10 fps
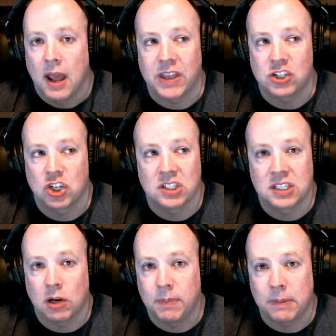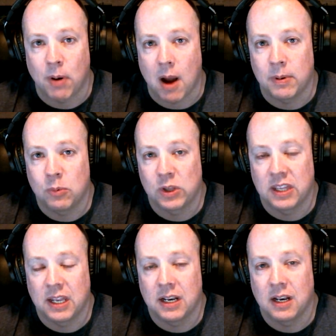It should still be probably
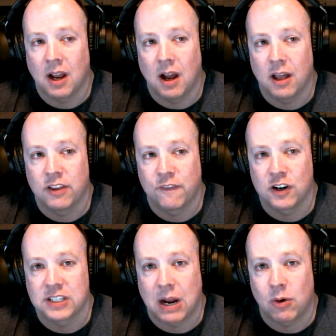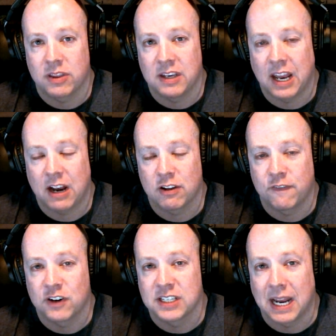within the first hour of the day or the
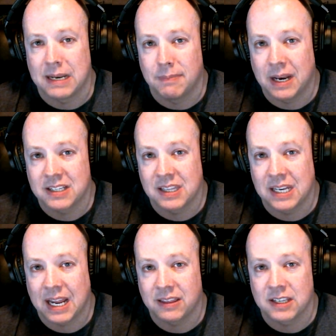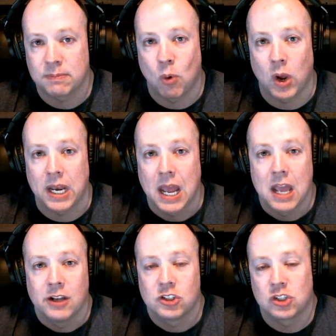first 90 minutes of the day at this point.
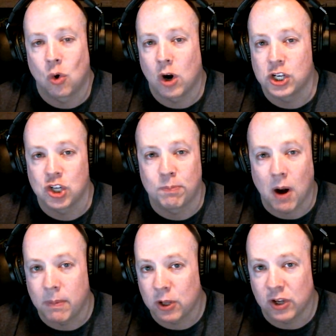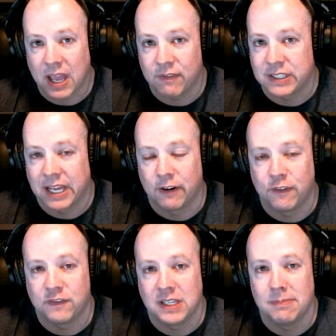Soarin' should probably only have a 10 or
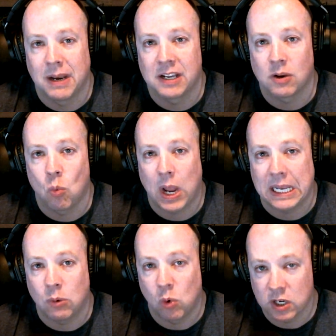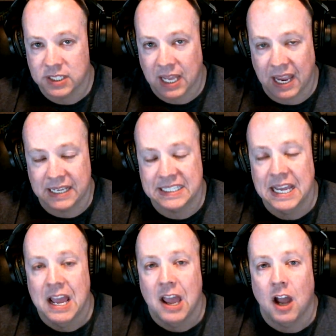15 minute wait, worst case.
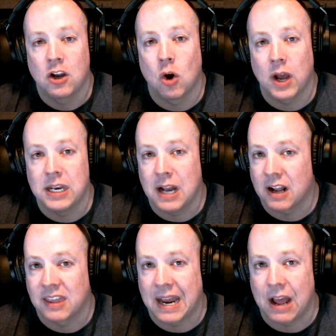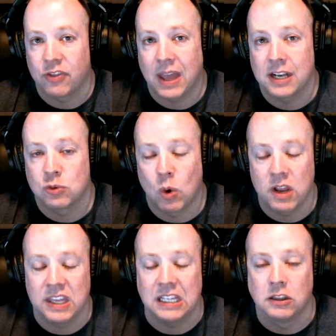Go ahead and knock that out. That is one
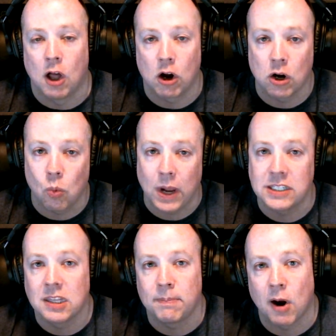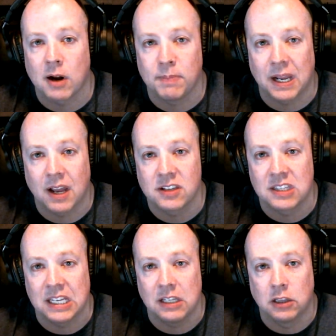of the longer waits in the park
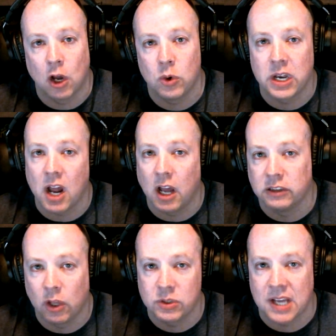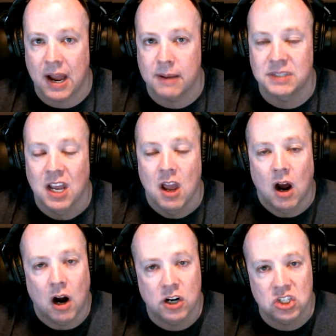because the load and unload times
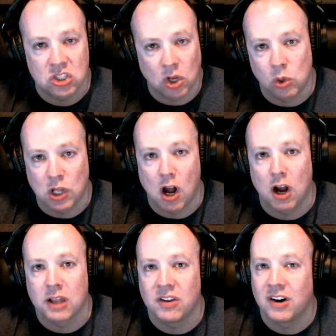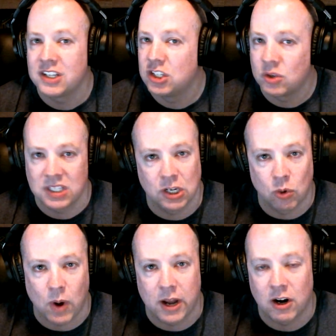are so long. There is no
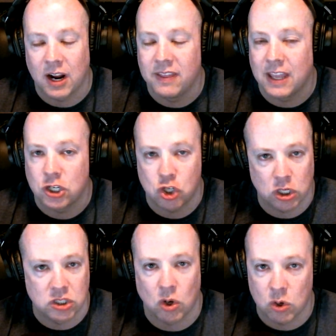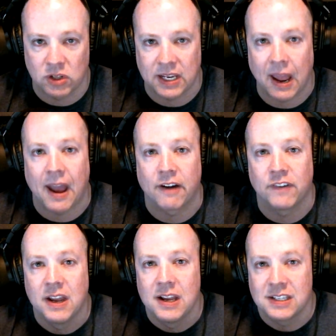single rider, and they should totally have
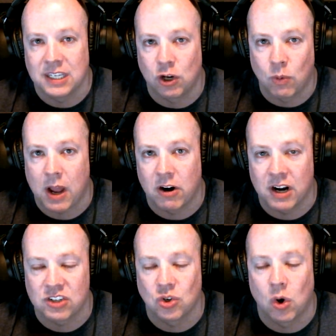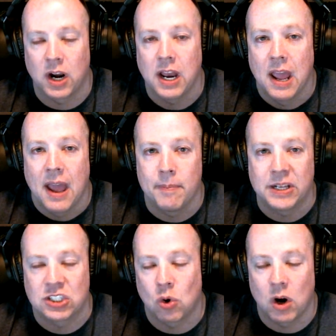single rider at Soarin'.
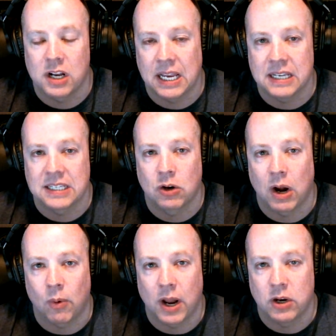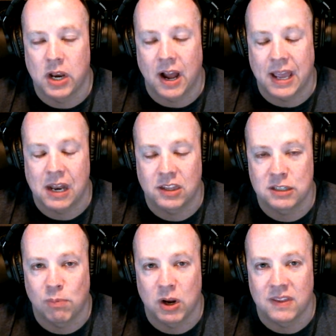But Soarin' is a great ride to knock out at
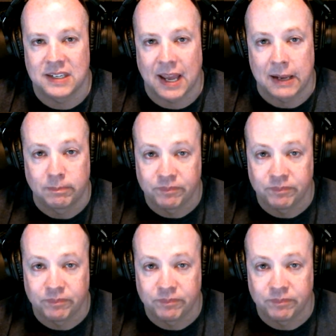this point in the day.